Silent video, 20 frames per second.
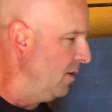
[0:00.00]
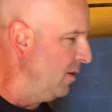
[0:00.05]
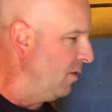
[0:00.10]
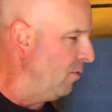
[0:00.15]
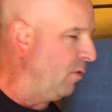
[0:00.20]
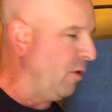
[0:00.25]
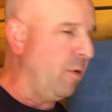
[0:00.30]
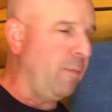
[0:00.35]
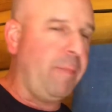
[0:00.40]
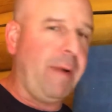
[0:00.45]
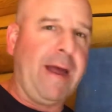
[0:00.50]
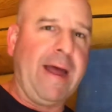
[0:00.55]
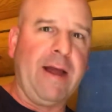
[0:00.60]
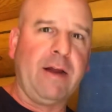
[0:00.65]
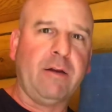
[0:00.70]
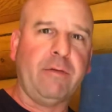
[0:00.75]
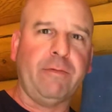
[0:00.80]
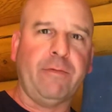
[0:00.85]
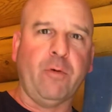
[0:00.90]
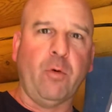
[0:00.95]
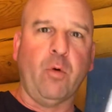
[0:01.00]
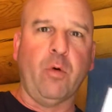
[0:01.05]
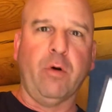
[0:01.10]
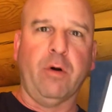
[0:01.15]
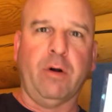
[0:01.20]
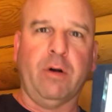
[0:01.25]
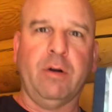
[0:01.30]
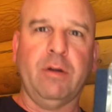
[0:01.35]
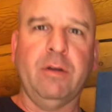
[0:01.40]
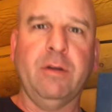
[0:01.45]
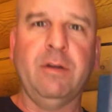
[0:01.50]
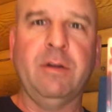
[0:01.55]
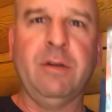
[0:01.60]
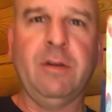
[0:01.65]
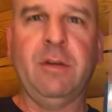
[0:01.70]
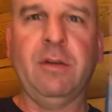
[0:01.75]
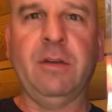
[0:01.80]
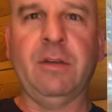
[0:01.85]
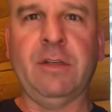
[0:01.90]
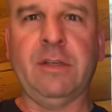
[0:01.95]
we're back for
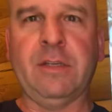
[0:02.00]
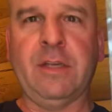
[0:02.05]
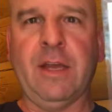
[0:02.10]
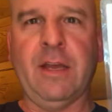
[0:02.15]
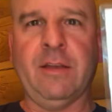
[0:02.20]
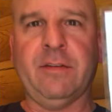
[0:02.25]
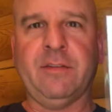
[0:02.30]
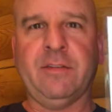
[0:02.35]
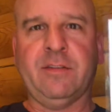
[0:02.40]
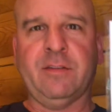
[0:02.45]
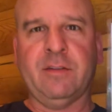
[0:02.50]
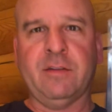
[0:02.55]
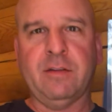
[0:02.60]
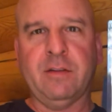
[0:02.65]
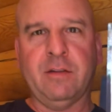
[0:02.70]
Guess